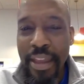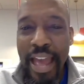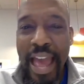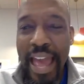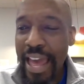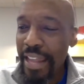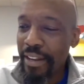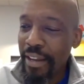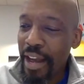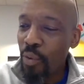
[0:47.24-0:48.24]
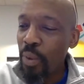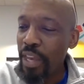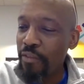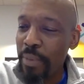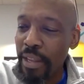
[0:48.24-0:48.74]
And we
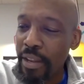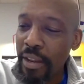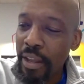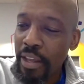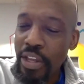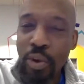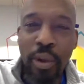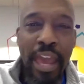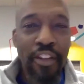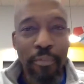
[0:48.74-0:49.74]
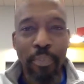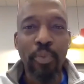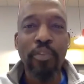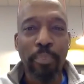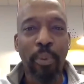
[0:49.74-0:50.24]
have been,
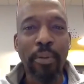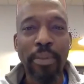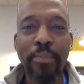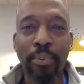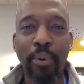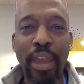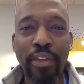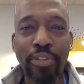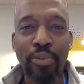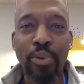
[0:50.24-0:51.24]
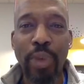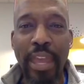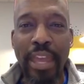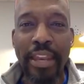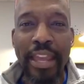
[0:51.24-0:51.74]
we've been praying through
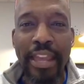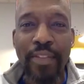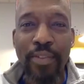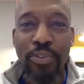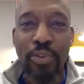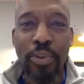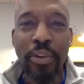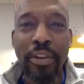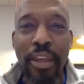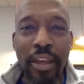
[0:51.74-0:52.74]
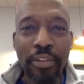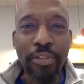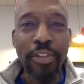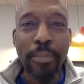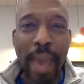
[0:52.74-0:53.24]
in certain
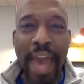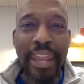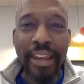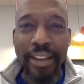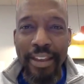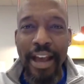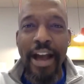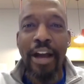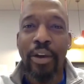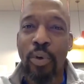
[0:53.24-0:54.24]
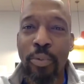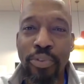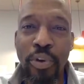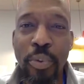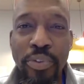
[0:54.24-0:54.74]
thematic groups. You
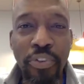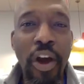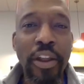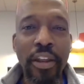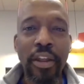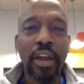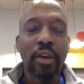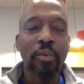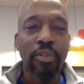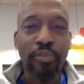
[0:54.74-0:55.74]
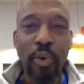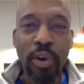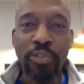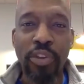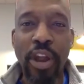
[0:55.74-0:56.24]
know, we started with
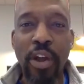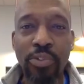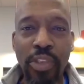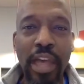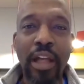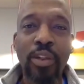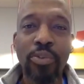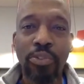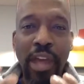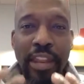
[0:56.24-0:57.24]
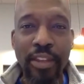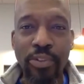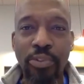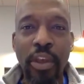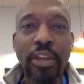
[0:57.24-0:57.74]
focus on ourselves. That
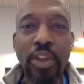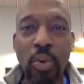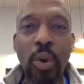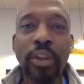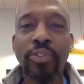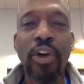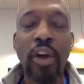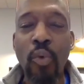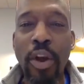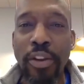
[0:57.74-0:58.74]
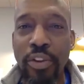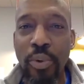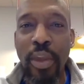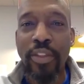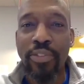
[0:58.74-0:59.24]
is, you know, what is God wanting to do
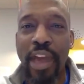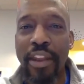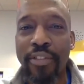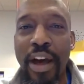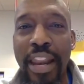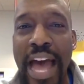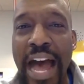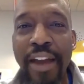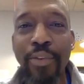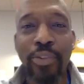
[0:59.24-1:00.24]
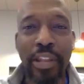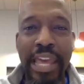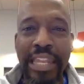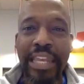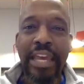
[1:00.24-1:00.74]
inside of our lives? And
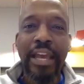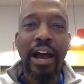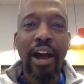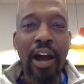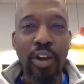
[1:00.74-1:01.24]
then our